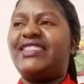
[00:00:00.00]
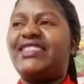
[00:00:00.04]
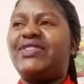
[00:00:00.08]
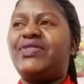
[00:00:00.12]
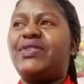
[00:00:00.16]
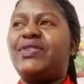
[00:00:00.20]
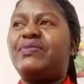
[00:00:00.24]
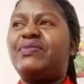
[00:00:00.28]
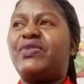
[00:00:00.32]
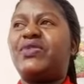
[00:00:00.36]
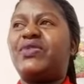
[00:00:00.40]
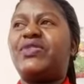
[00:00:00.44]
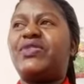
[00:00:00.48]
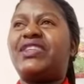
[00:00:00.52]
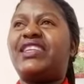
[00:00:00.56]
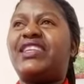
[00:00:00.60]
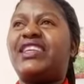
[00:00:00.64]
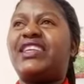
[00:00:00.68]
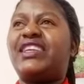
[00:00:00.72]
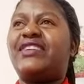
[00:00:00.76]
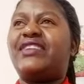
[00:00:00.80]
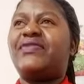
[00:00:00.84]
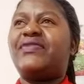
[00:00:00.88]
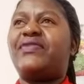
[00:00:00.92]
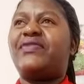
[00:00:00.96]
So I'm
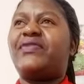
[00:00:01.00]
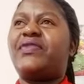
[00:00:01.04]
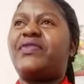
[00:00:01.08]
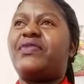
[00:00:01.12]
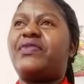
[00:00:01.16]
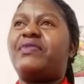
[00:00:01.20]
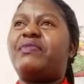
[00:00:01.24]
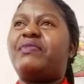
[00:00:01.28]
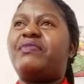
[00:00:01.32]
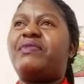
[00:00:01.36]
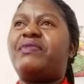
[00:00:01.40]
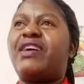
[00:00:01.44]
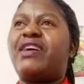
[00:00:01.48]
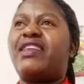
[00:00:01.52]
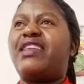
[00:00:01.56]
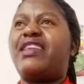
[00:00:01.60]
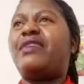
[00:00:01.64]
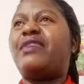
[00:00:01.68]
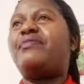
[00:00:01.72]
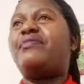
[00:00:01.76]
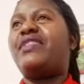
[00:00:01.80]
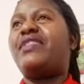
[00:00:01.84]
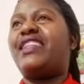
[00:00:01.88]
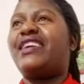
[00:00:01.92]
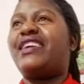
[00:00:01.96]
talking from an
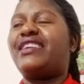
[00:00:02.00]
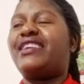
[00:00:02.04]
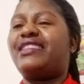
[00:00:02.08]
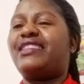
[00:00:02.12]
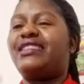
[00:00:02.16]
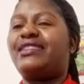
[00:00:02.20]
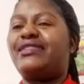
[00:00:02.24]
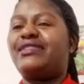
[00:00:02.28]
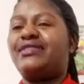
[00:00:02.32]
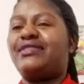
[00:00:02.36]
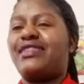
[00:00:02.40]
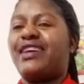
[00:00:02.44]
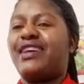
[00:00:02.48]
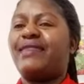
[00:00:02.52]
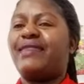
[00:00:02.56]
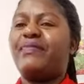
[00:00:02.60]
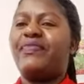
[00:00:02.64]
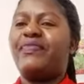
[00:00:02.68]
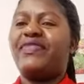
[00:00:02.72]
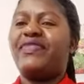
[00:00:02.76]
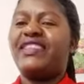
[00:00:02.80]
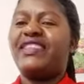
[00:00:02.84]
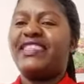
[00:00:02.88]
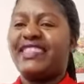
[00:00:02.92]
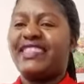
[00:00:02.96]
applicant's
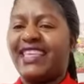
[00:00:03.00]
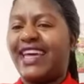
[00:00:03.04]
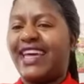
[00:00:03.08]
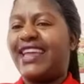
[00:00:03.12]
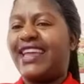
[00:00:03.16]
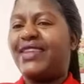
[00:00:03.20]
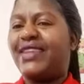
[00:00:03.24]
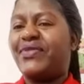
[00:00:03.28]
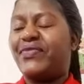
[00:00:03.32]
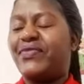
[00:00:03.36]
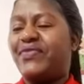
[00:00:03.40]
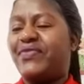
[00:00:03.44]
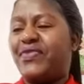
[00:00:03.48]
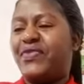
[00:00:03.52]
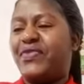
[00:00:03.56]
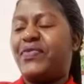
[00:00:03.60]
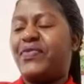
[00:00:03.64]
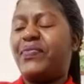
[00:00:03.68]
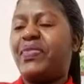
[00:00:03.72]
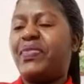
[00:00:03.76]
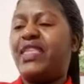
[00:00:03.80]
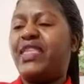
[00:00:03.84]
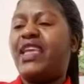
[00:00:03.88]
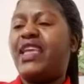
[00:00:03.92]
side of view,